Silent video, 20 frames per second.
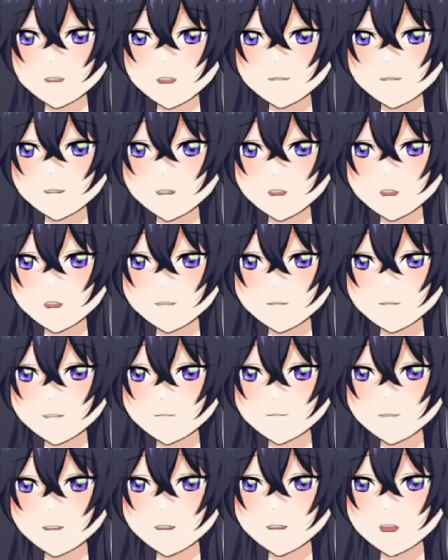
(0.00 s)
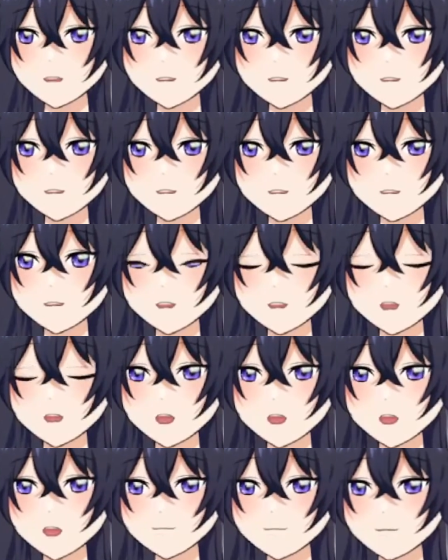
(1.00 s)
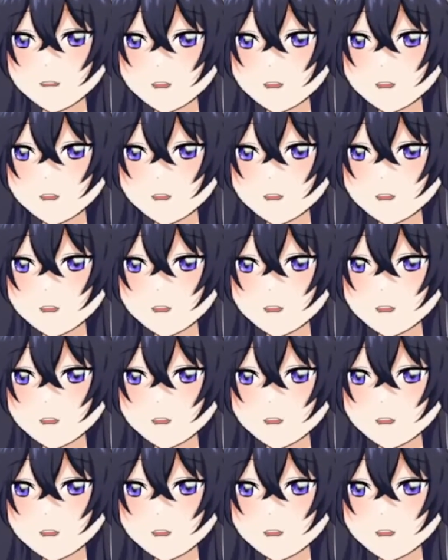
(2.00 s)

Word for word: he tossed me for some other girl after all